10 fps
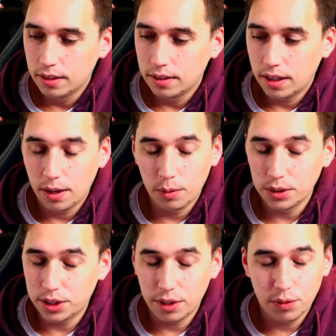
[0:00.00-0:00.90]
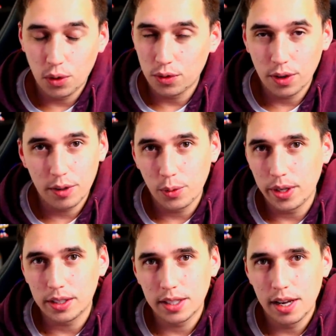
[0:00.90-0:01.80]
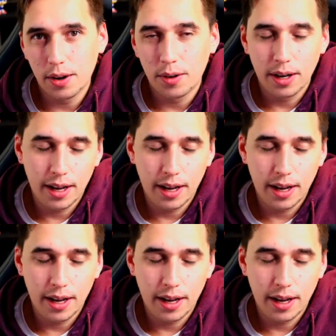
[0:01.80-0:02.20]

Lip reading: I want to say, 4 or 5 weeks now.